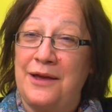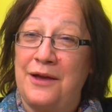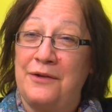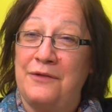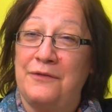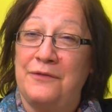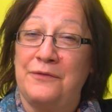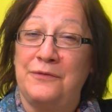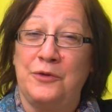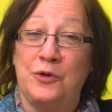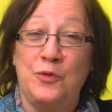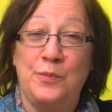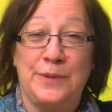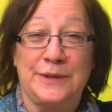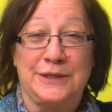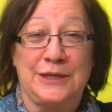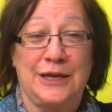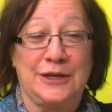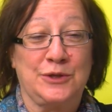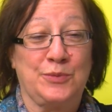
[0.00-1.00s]
of
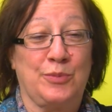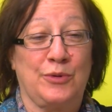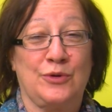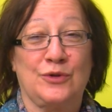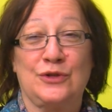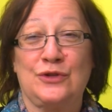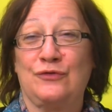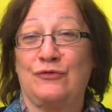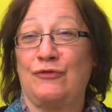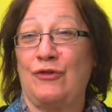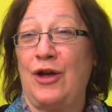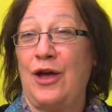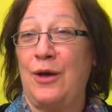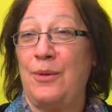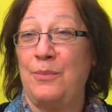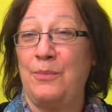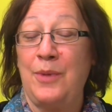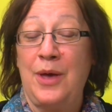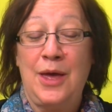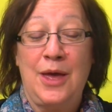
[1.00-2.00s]
lupus experts
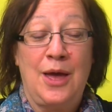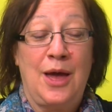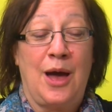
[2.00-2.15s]
from